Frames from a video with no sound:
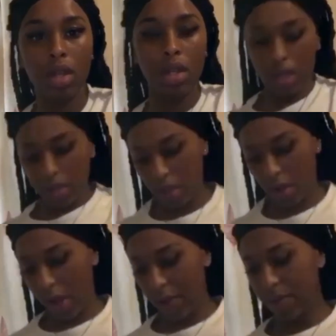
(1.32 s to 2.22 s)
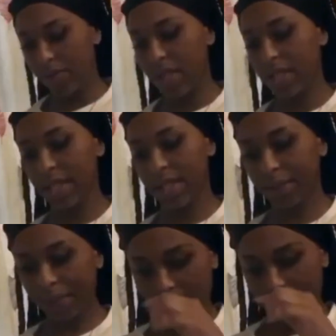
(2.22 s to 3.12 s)
So I've been reading
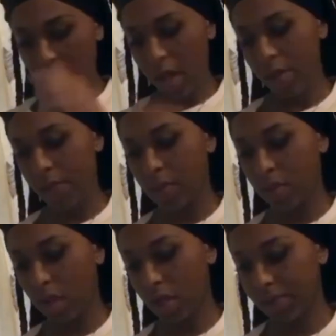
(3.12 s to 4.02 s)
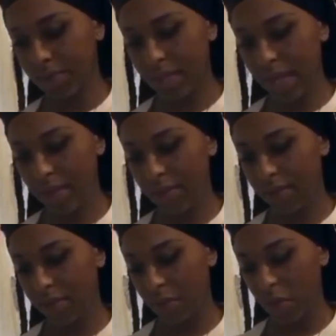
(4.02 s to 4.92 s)
Psalm
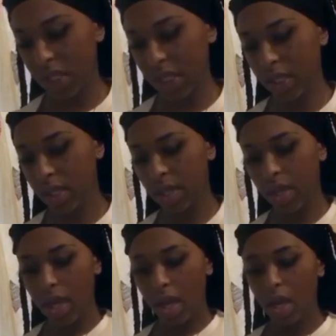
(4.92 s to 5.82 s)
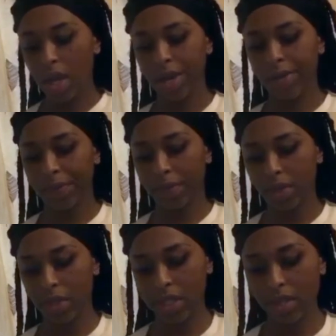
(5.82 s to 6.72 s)
10:14. So
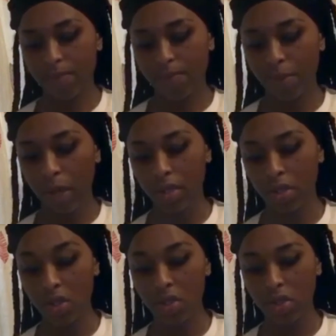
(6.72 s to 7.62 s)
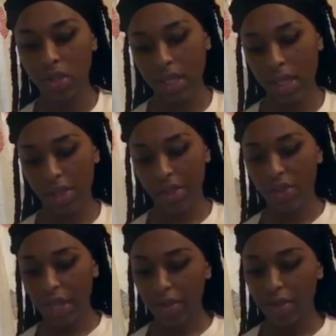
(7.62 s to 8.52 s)
it's, but you do see and you
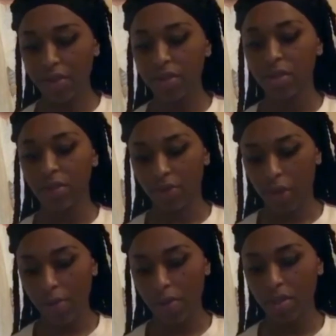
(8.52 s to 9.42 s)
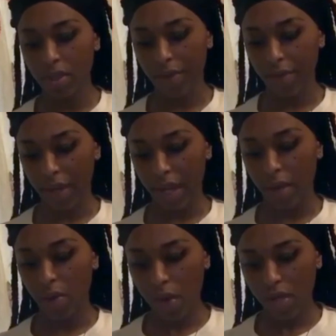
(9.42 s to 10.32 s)
take notice of trouble and suffering and are
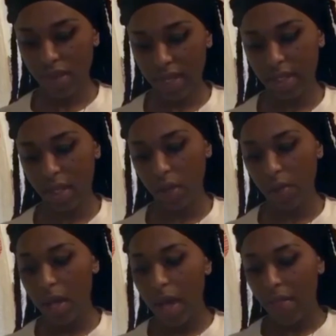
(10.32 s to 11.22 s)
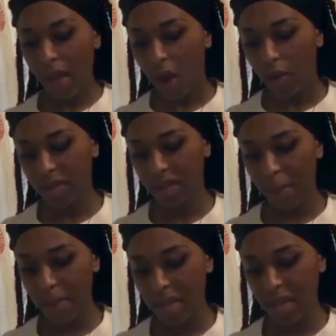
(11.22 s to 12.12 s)
always ready to help. The helpless
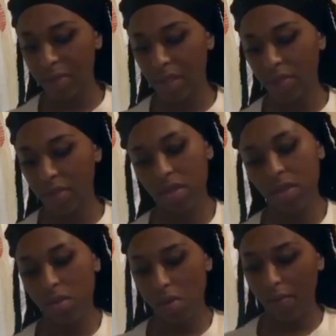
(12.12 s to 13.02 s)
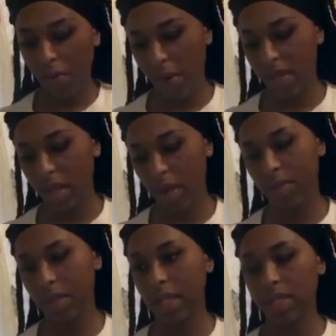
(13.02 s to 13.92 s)
commit themselves to you. You have always helped the
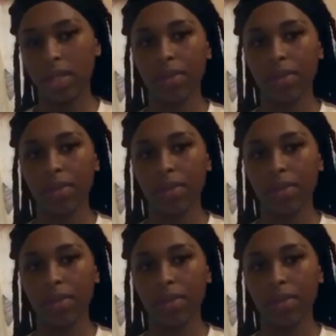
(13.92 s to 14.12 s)
needy.